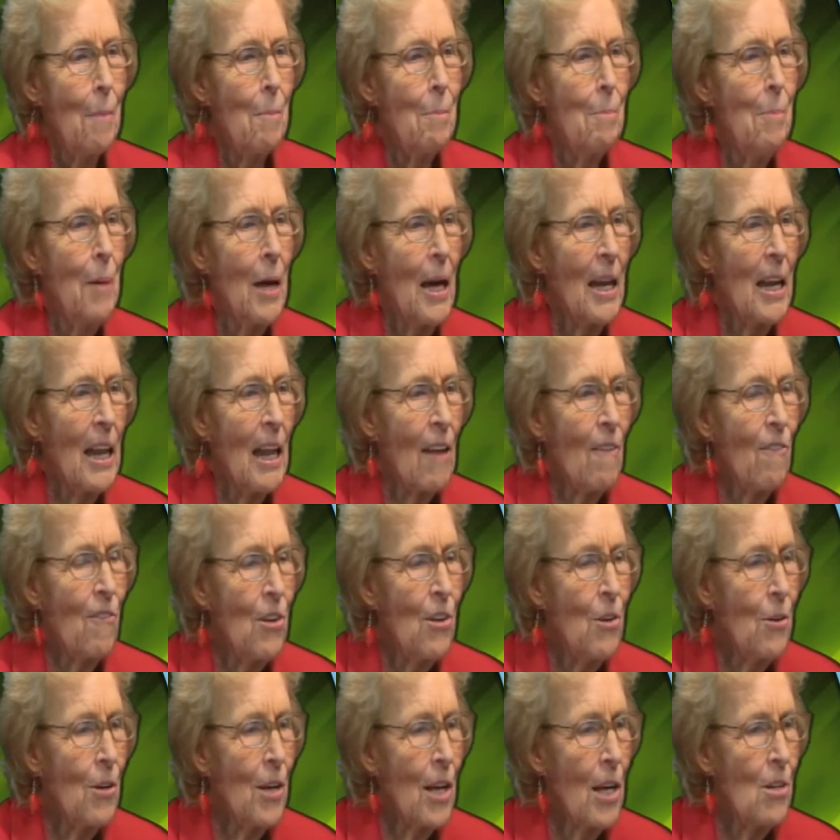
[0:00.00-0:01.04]
But if
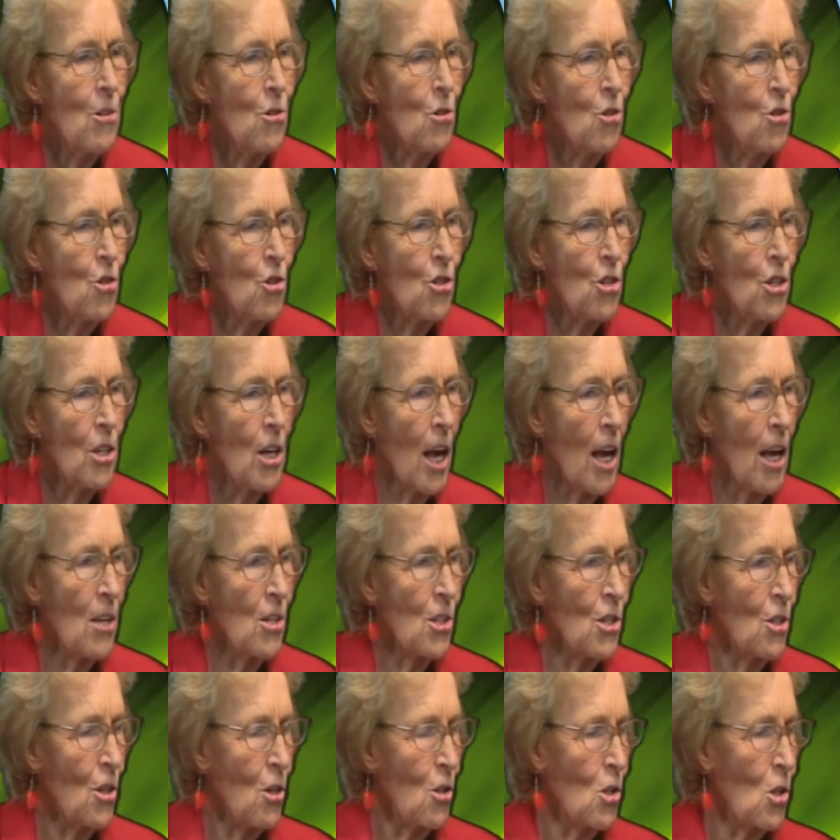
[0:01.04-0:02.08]
you can
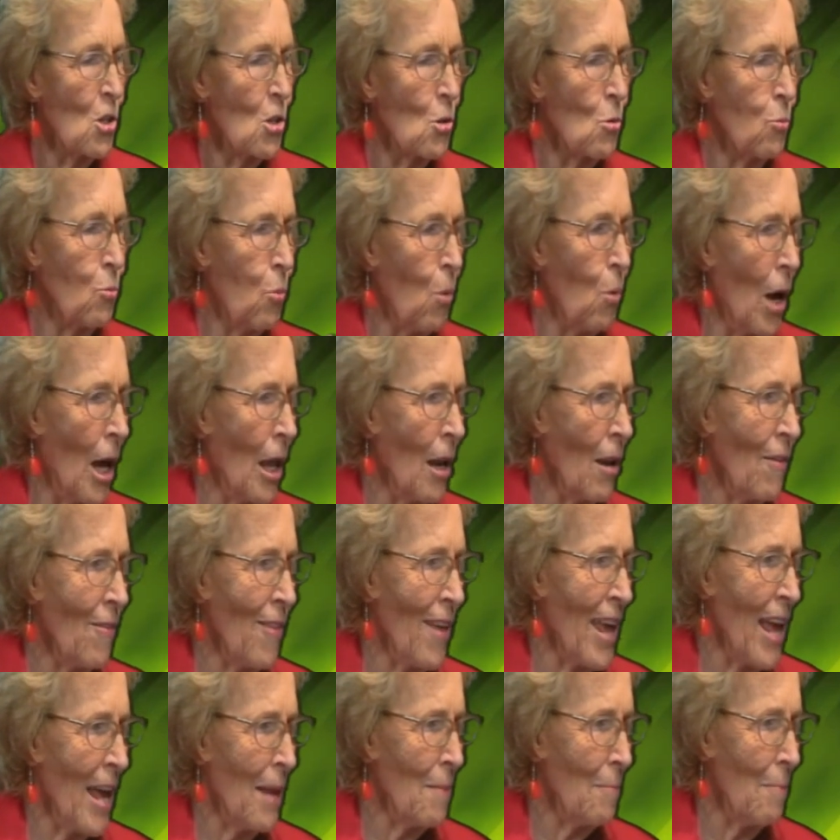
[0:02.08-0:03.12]
just swallow
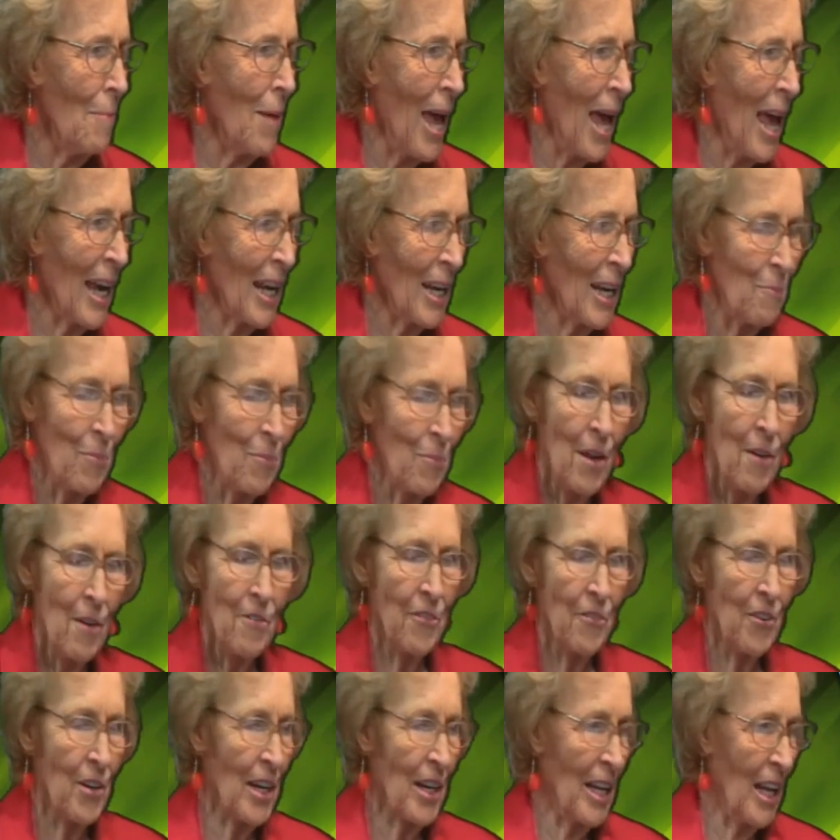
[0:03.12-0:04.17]
that back,
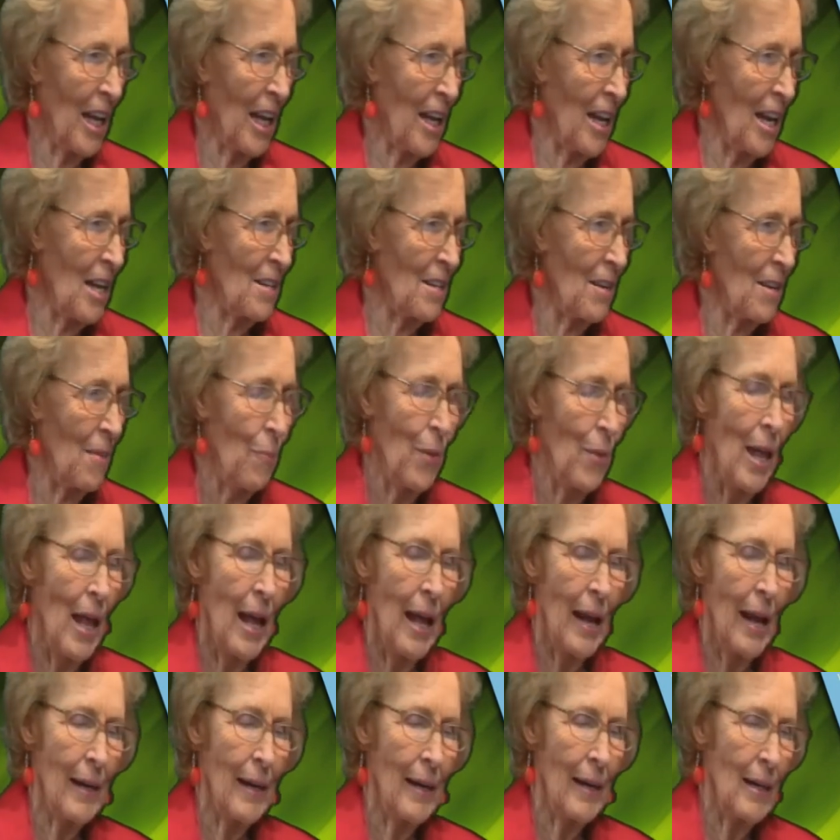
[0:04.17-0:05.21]
forget it,
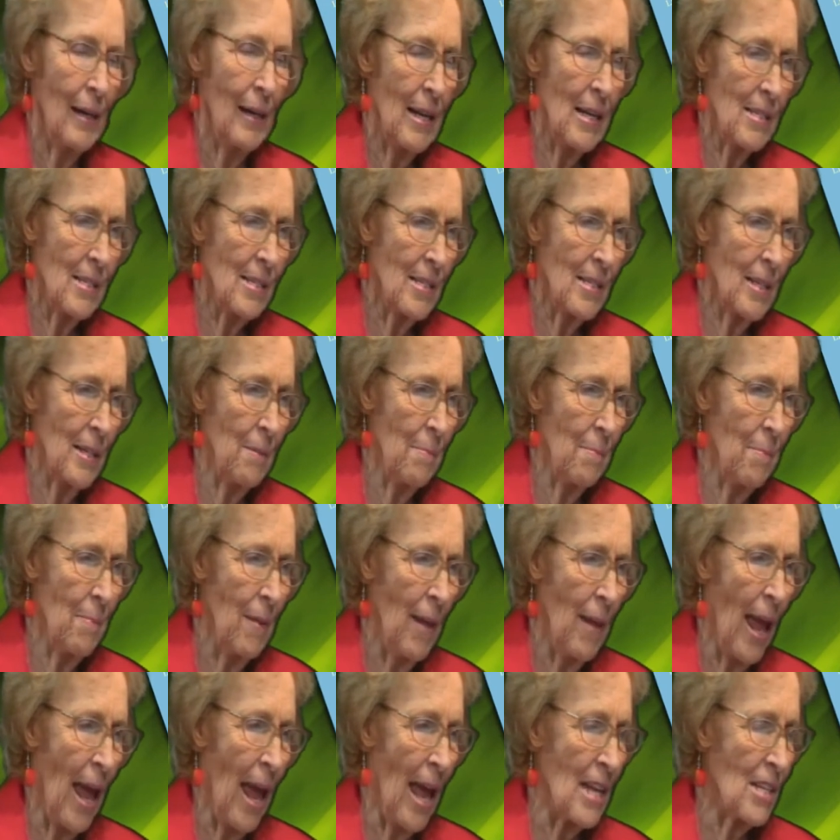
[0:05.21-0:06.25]
listen,
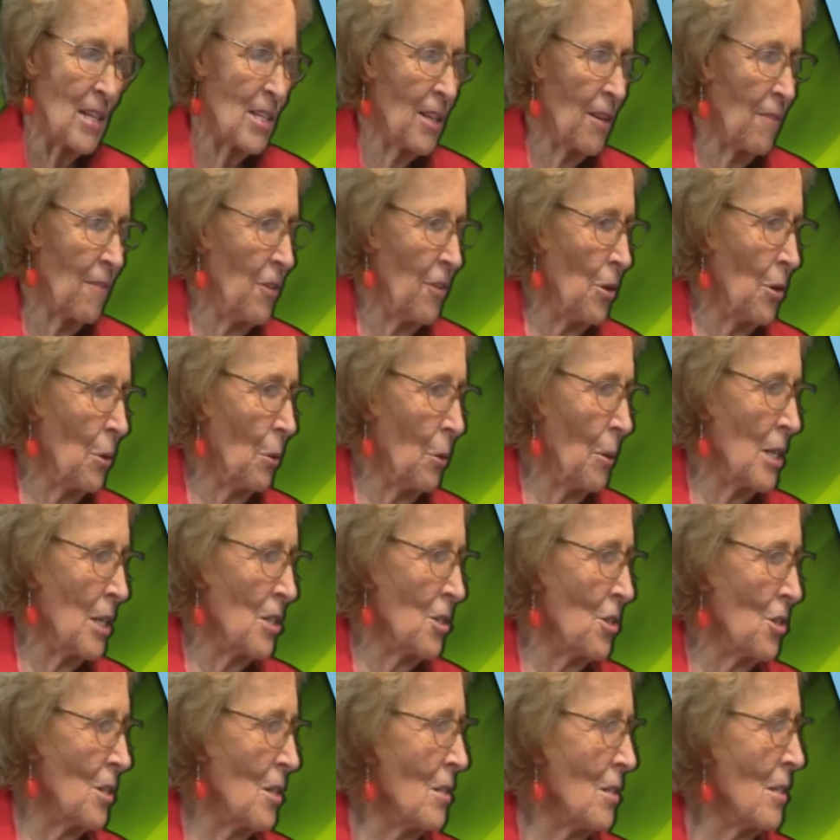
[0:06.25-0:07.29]
ask a few
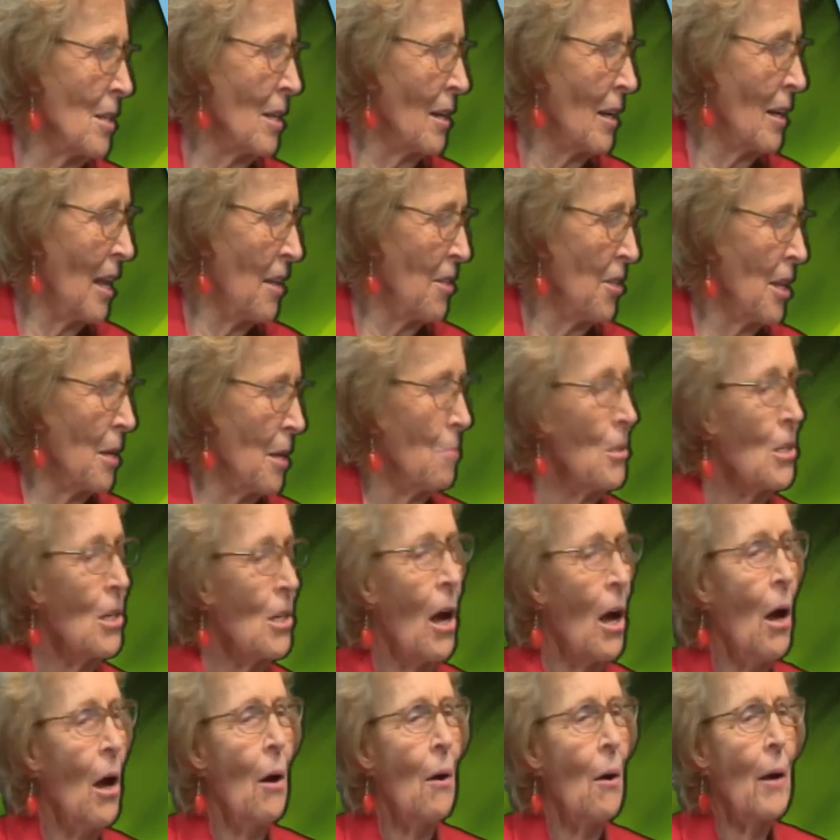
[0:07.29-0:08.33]
questions, let them
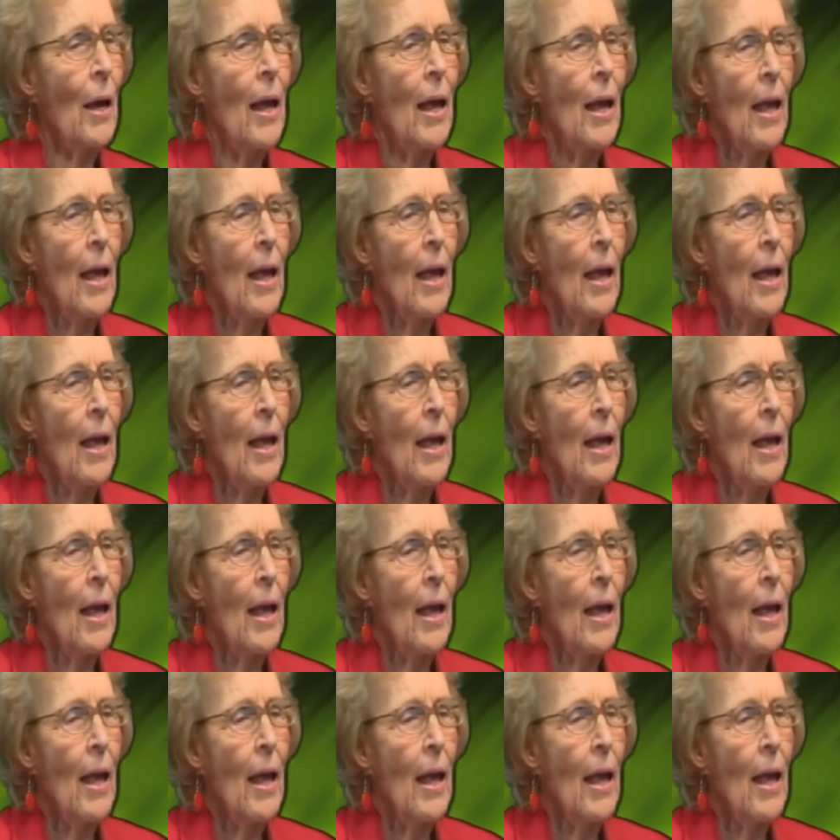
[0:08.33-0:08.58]
talk,